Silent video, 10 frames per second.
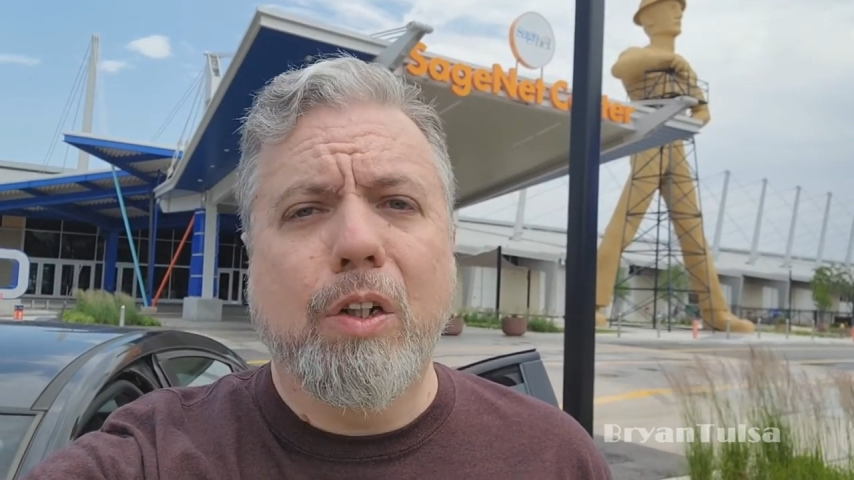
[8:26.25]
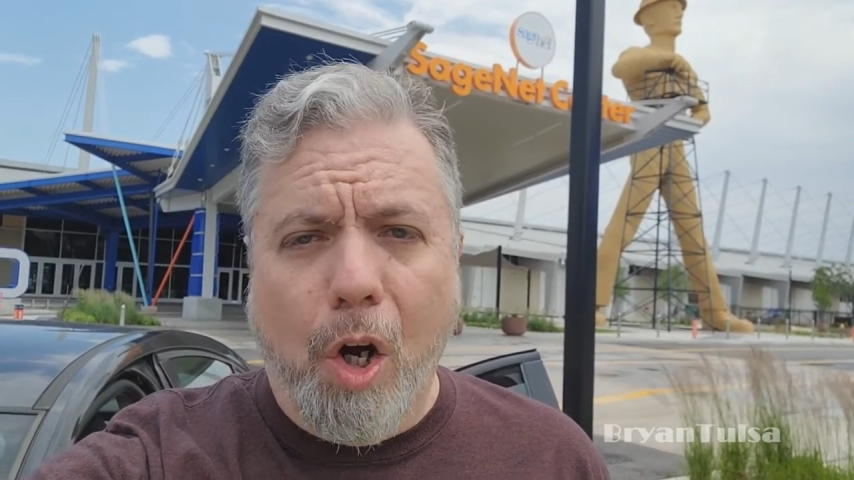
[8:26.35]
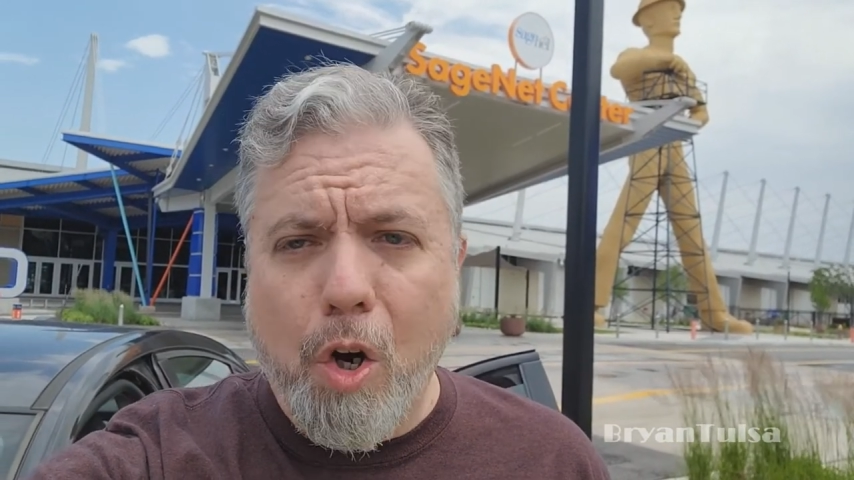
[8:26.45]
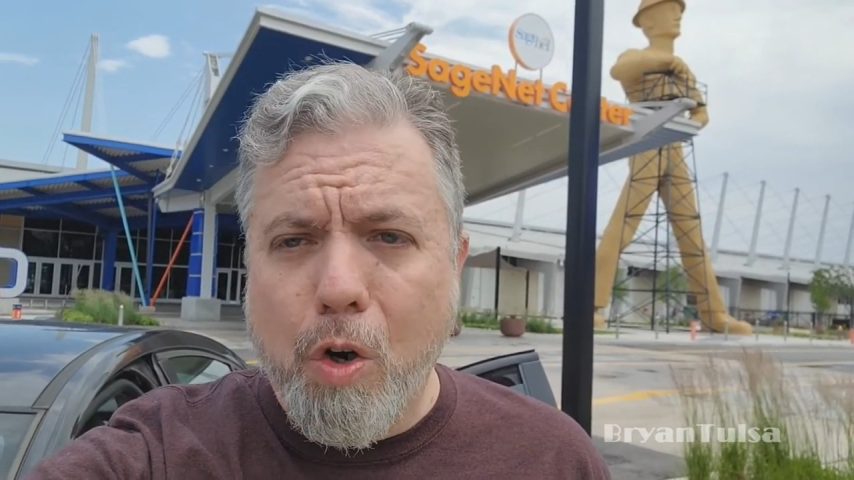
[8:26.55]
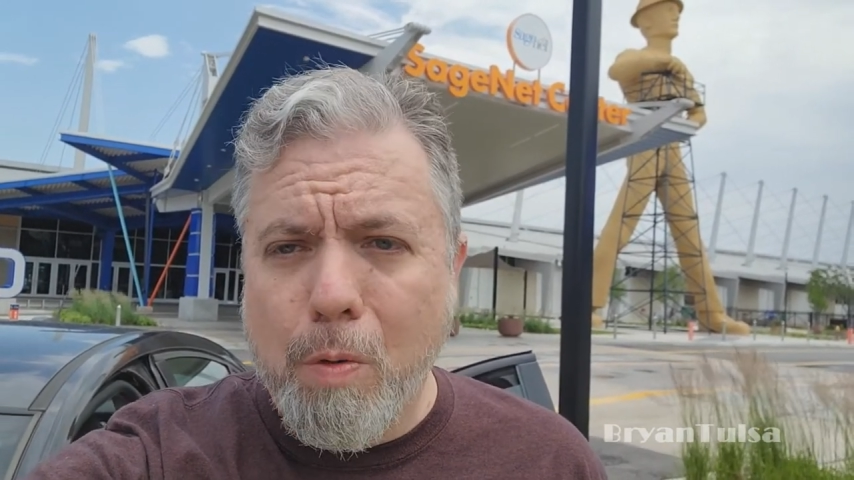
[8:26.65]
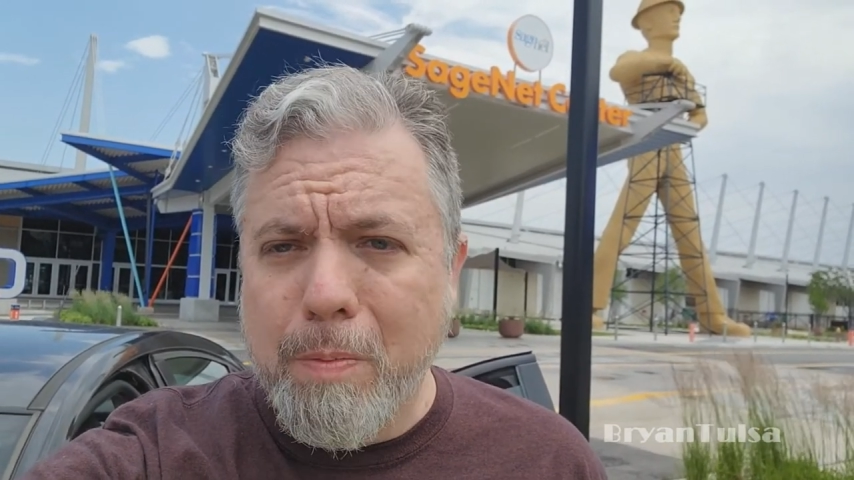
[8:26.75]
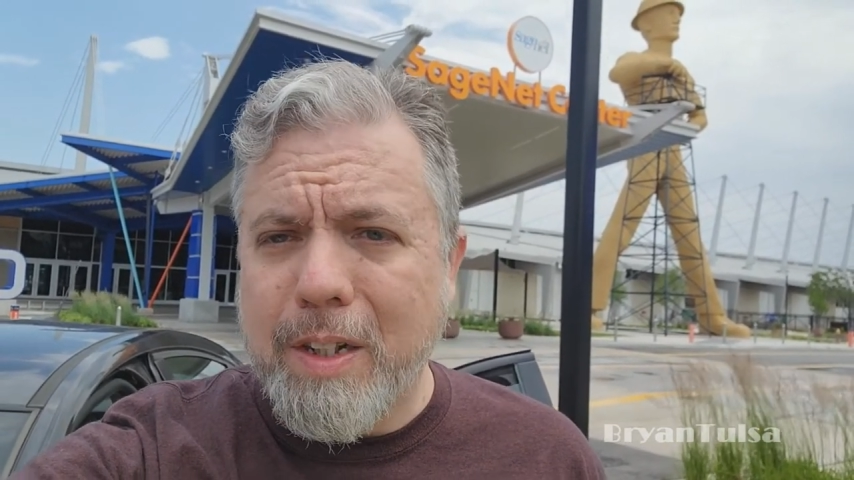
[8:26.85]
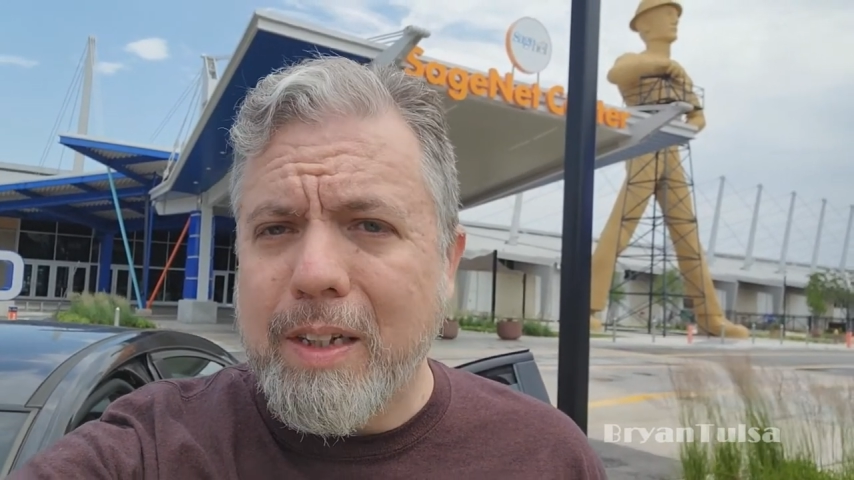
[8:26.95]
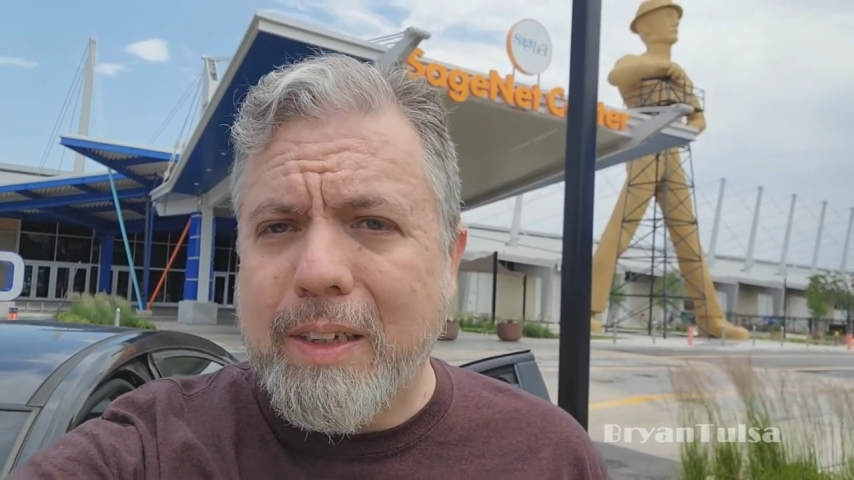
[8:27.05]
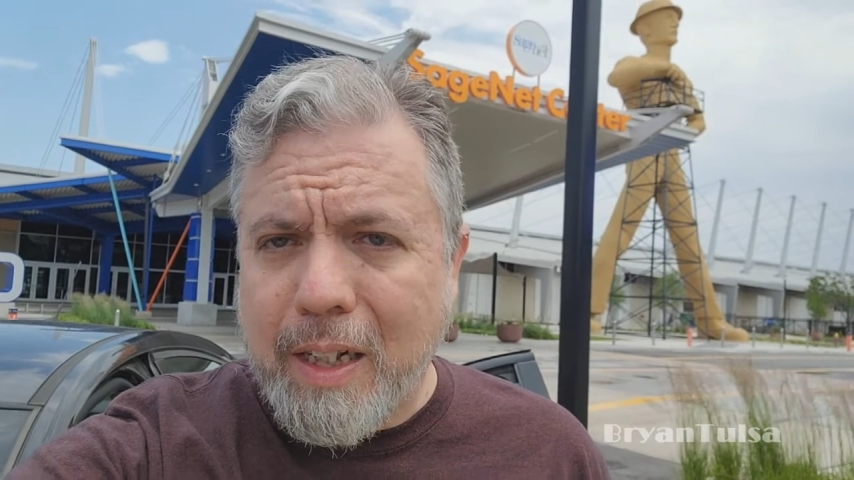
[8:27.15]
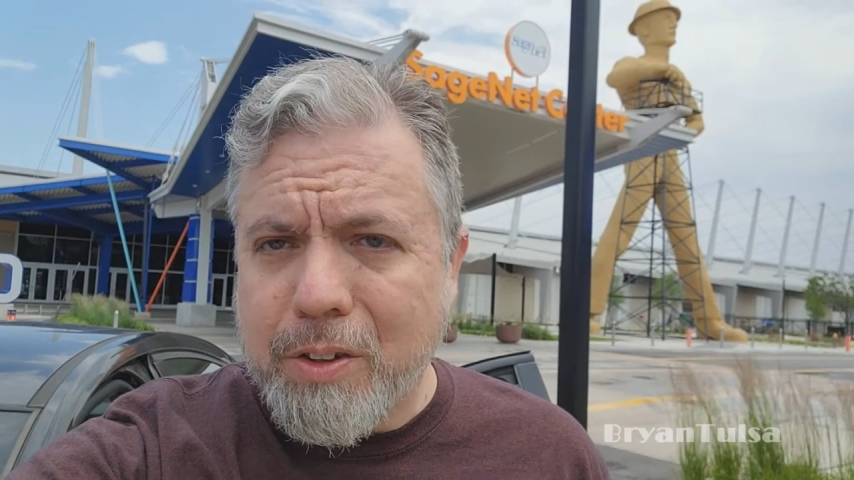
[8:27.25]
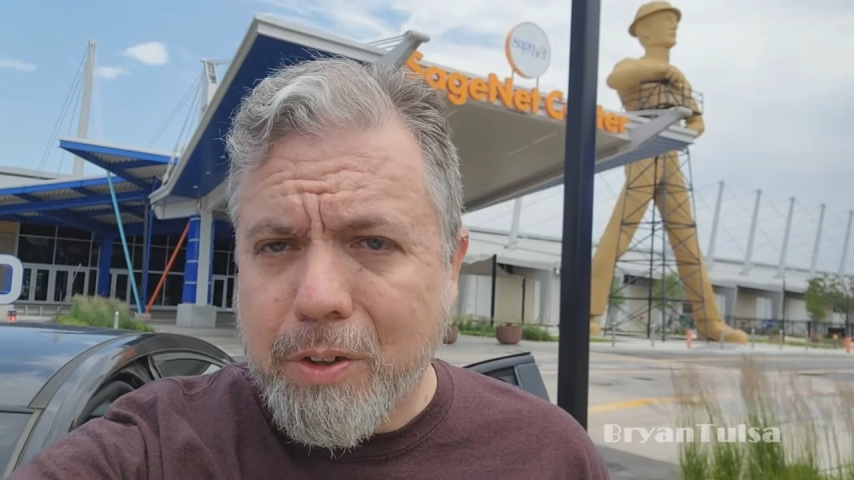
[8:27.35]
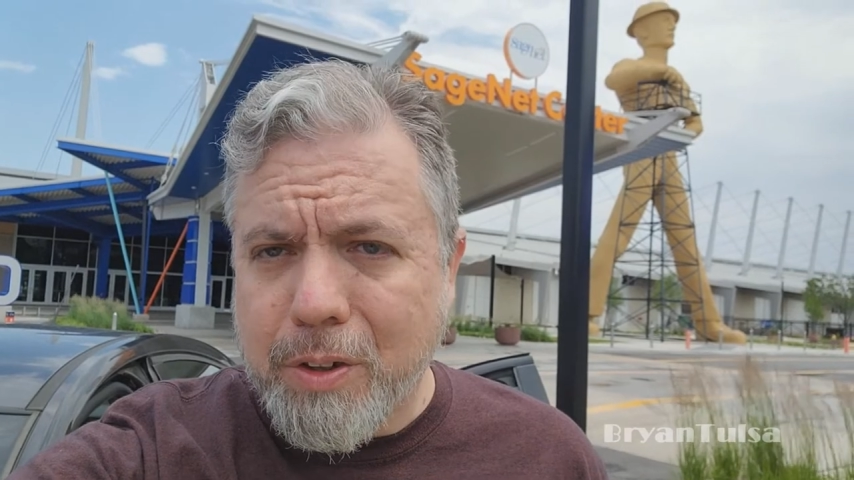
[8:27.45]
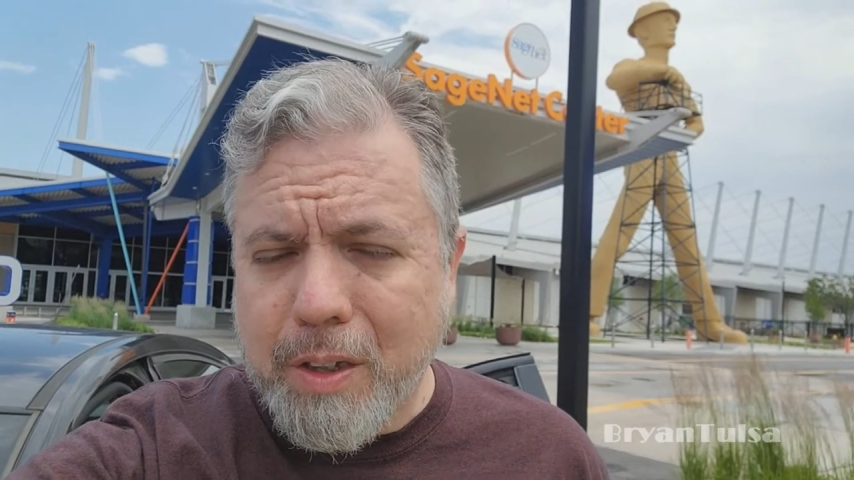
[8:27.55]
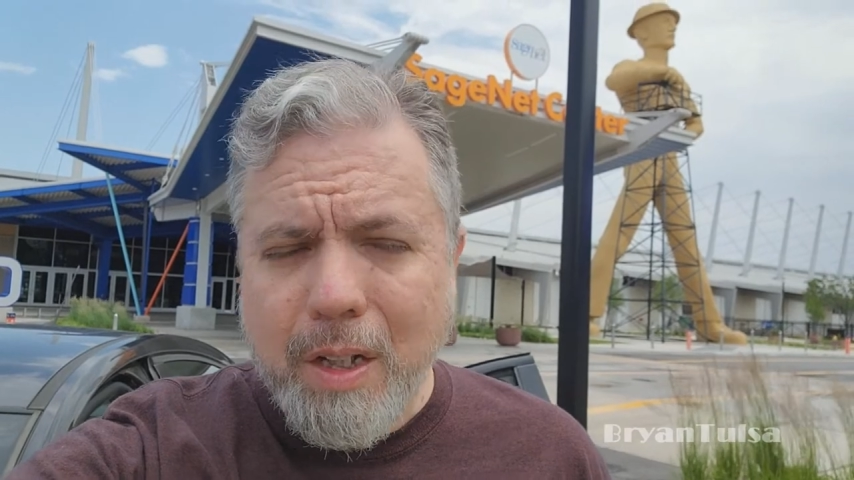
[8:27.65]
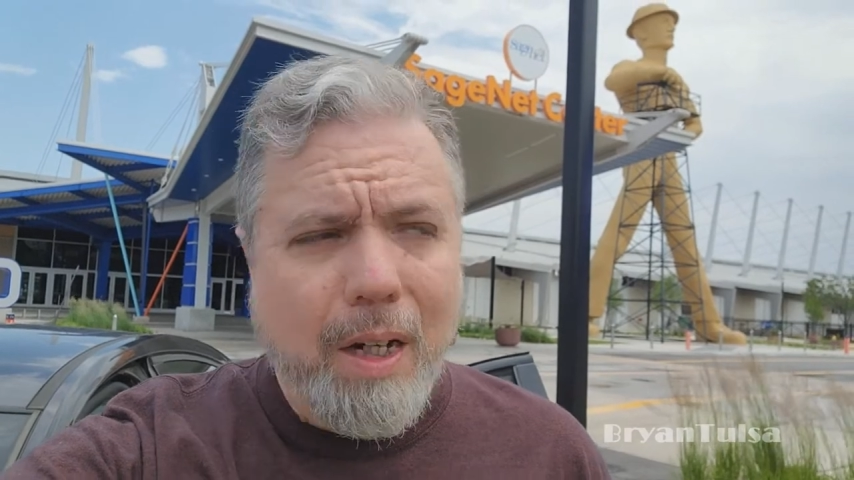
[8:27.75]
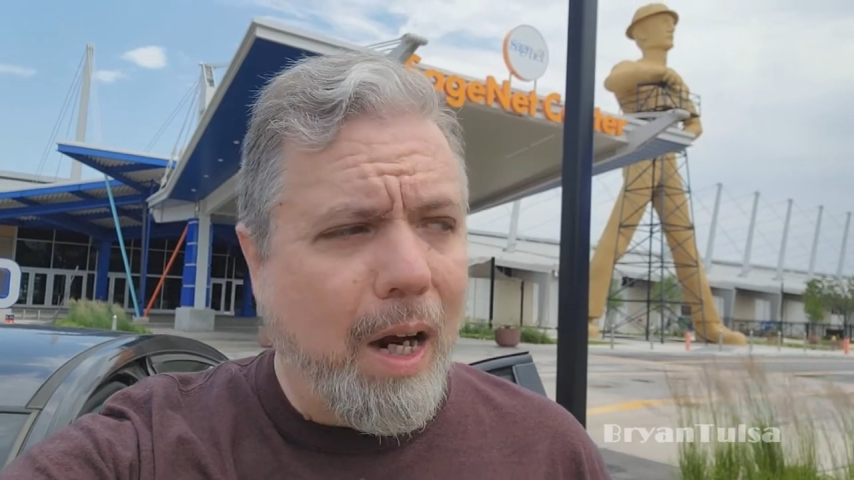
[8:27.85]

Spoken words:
Comb the desert.